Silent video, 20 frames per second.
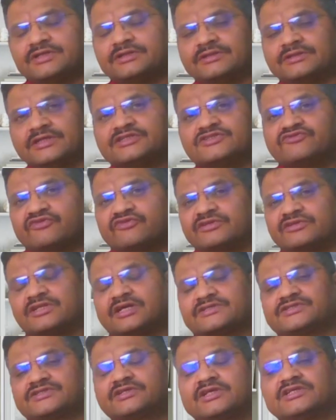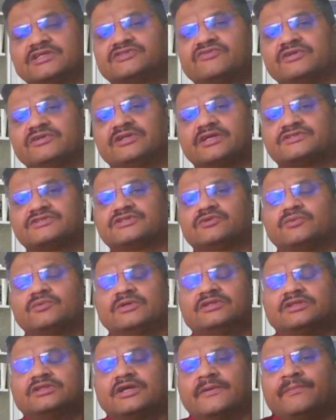that is fantastic. That is fantastic.
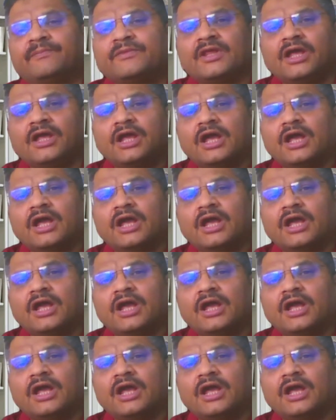One thing.